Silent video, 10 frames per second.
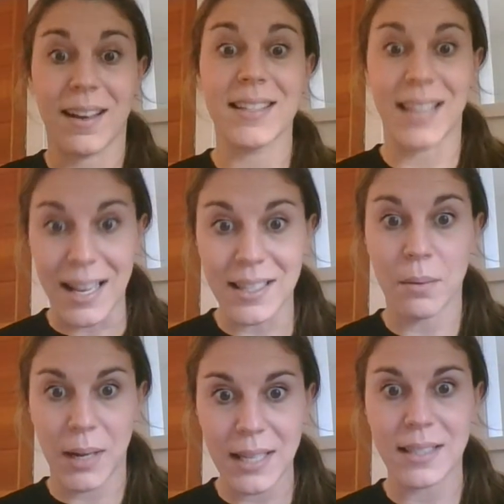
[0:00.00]
because that's
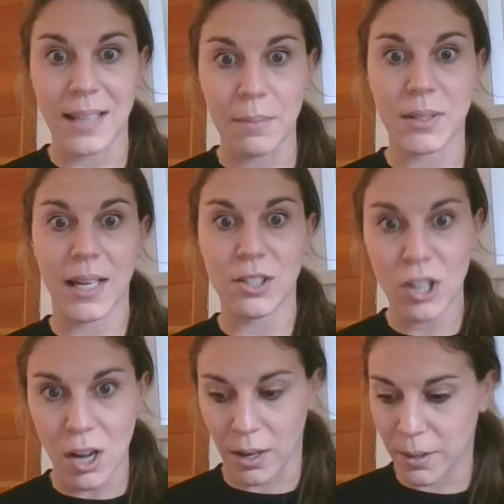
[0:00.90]
how many steps I
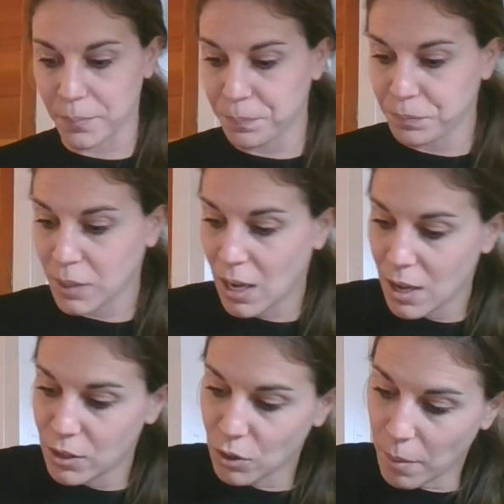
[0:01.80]
took.
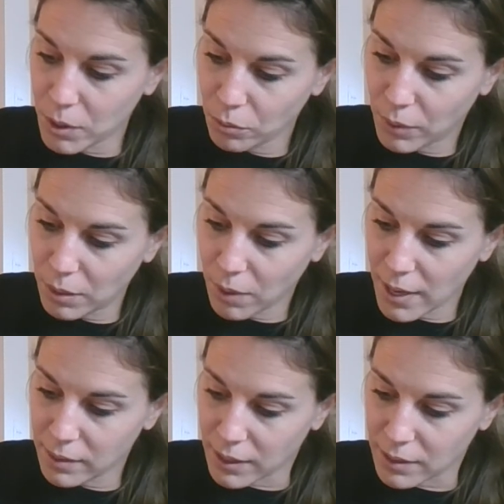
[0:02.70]
So I'm going to
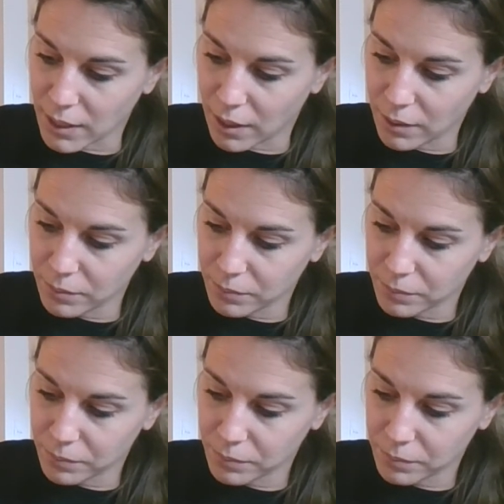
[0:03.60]
rewrite this here,
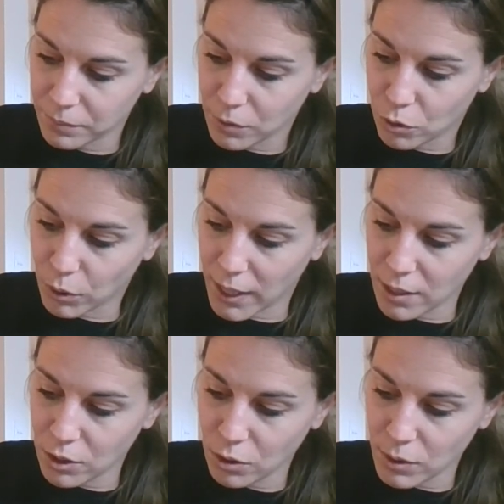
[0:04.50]
3
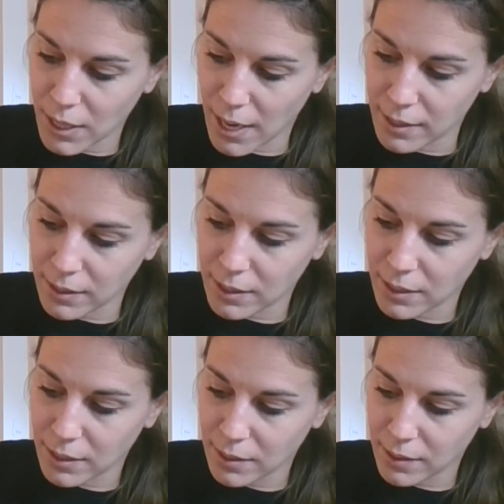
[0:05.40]

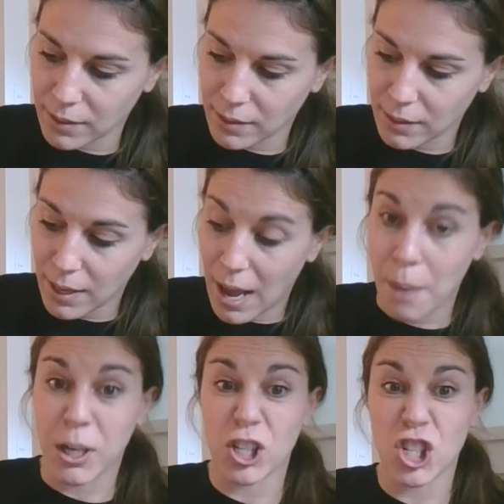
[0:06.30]
2/10.
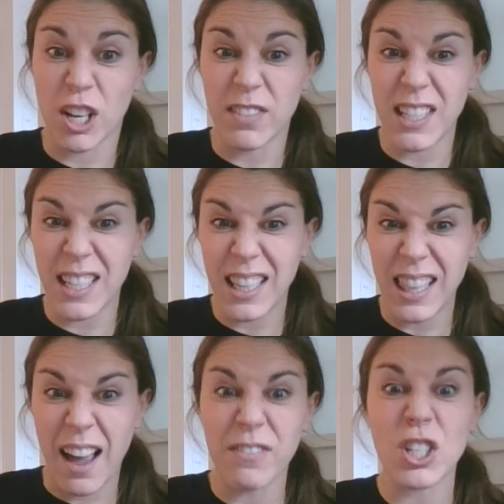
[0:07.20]
I'm going to shift it to the
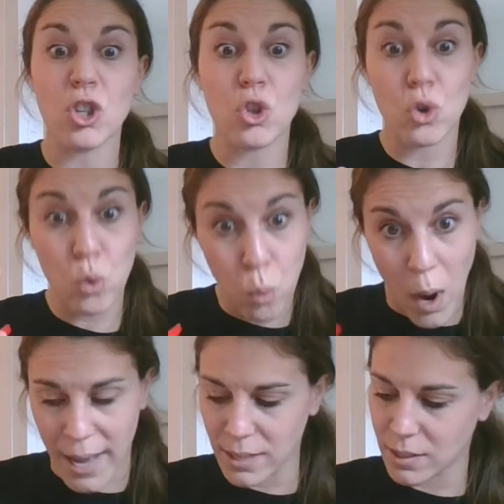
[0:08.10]
left
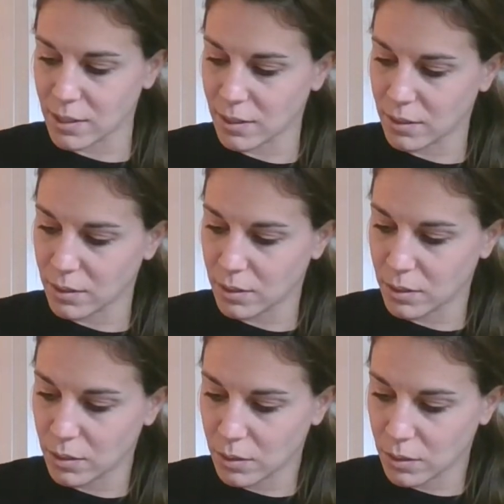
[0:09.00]
twice.
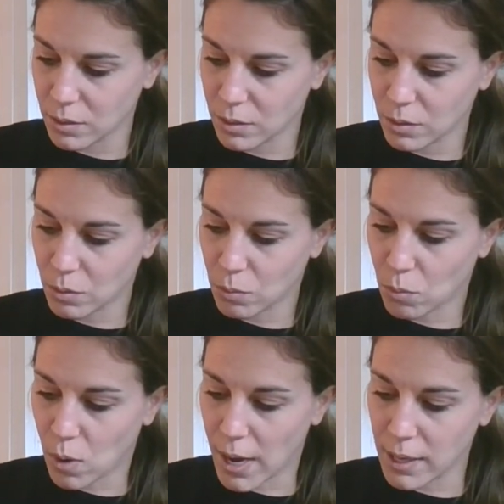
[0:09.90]

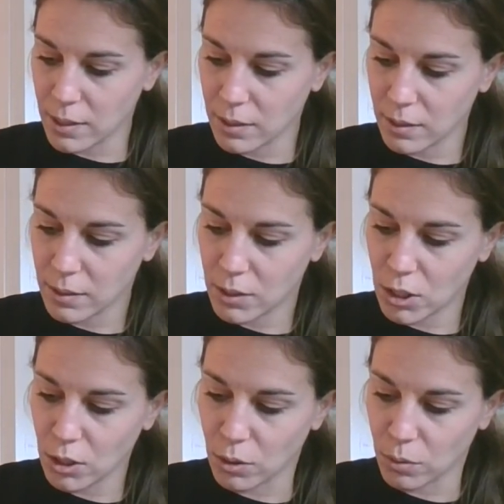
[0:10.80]
1,
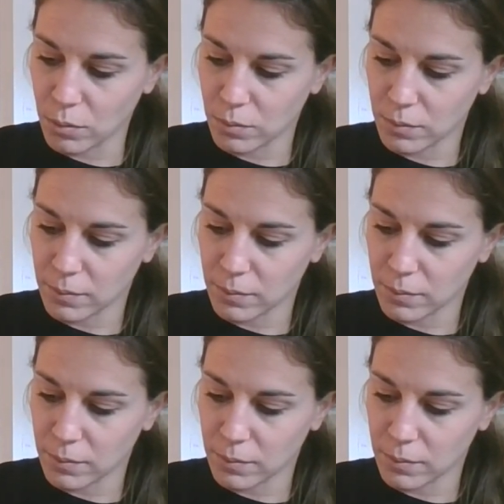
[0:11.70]
2.